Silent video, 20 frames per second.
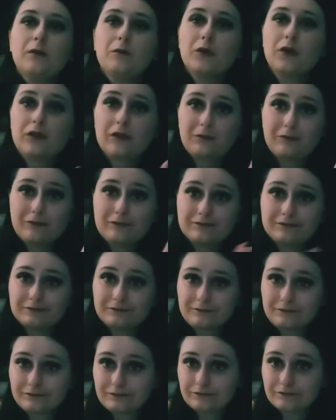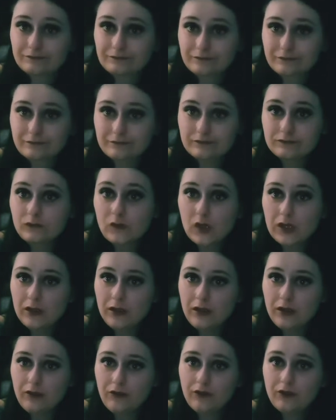But
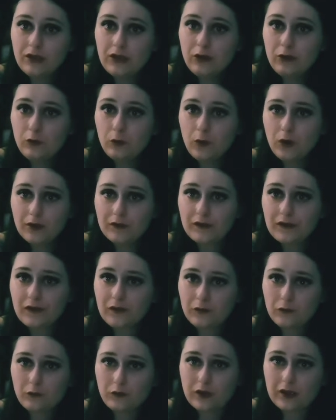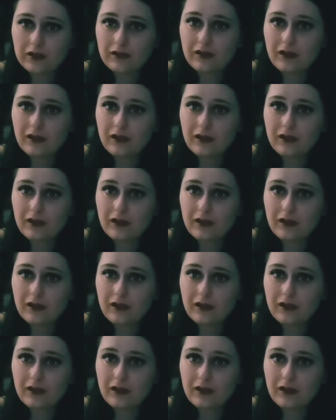if you want something